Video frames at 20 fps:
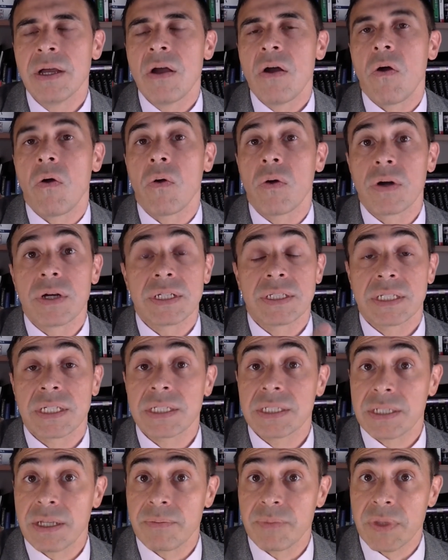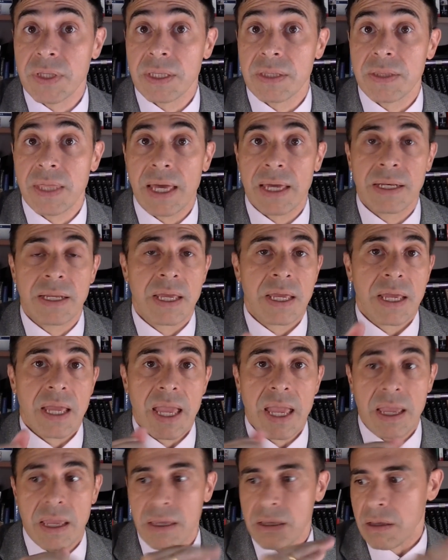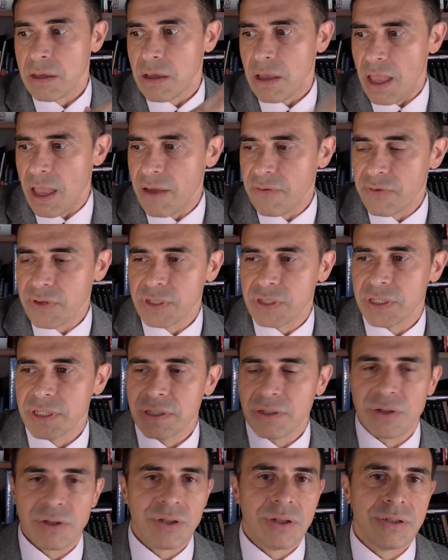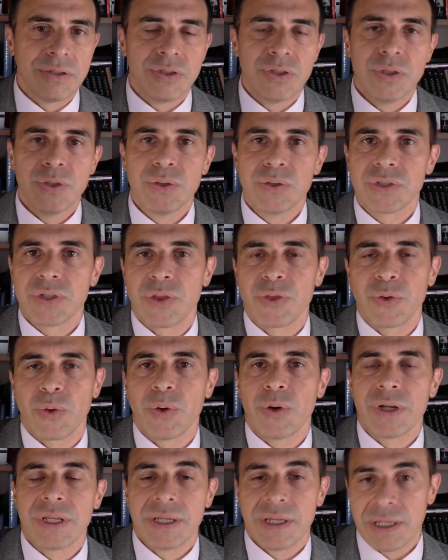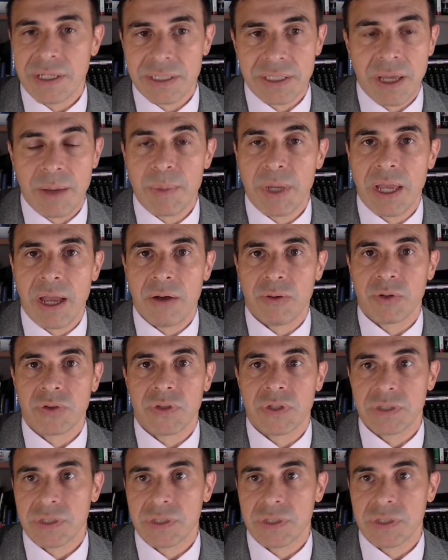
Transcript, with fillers: Or is this something that, hey, every single news authority is coming out with this?